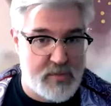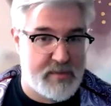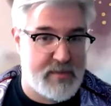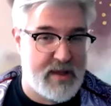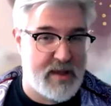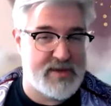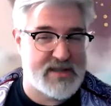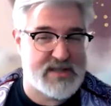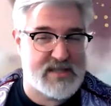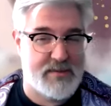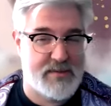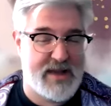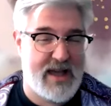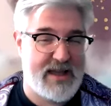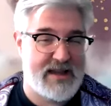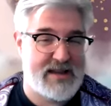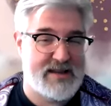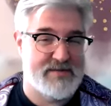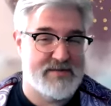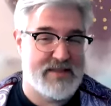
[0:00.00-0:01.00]
and maybe some
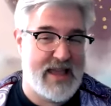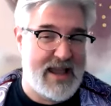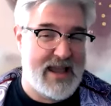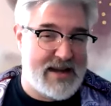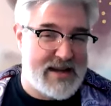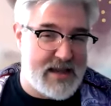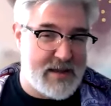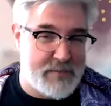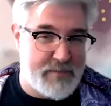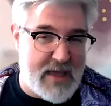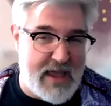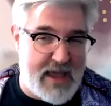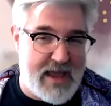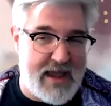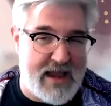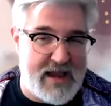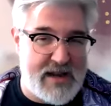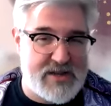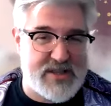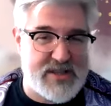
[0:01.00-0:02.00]
kind of landing
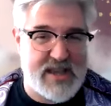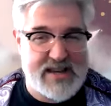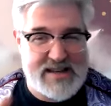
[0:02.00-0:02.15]
page like